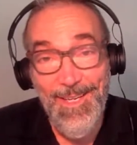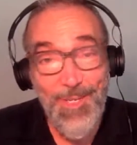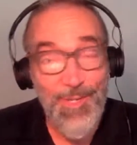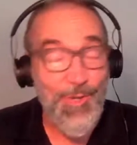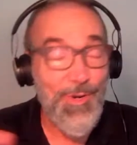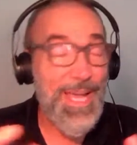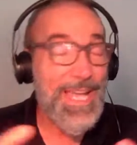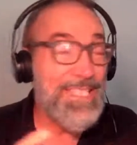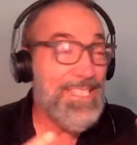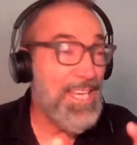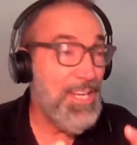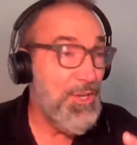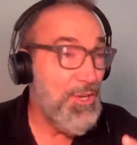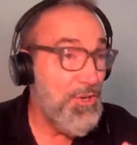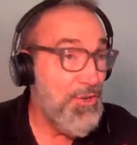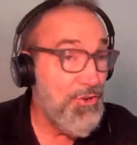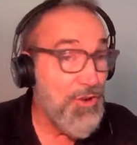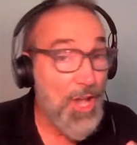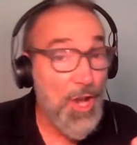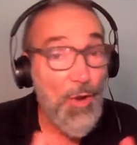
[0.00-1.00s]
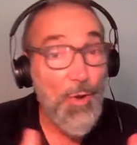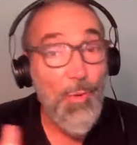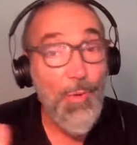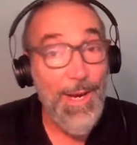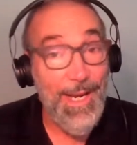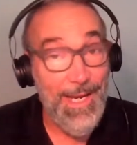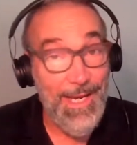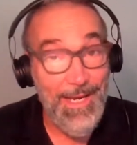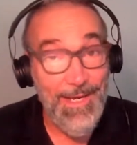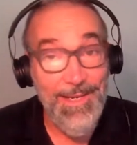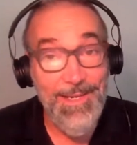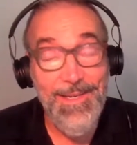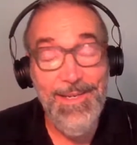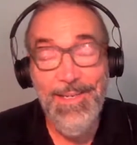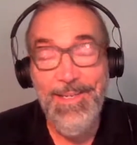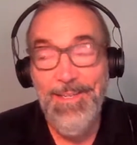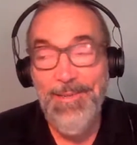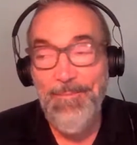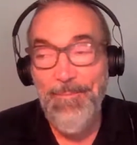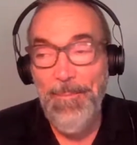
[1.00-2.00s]
who has a knowing
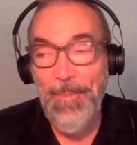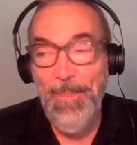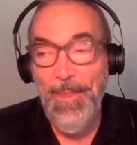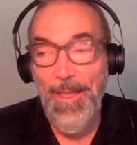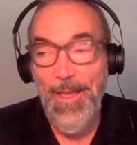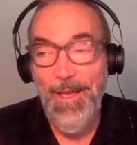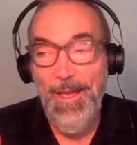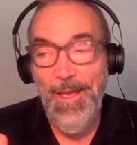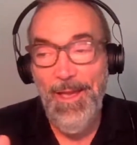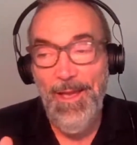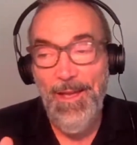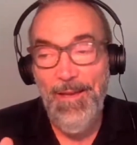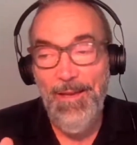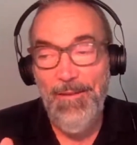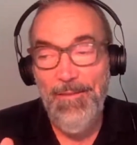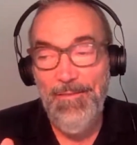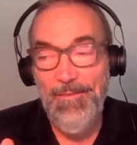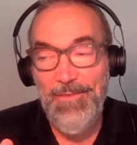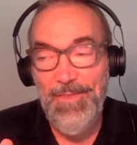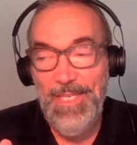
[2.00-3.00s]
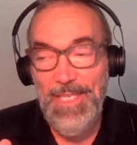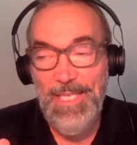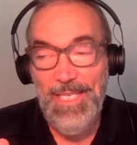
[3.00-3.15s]
of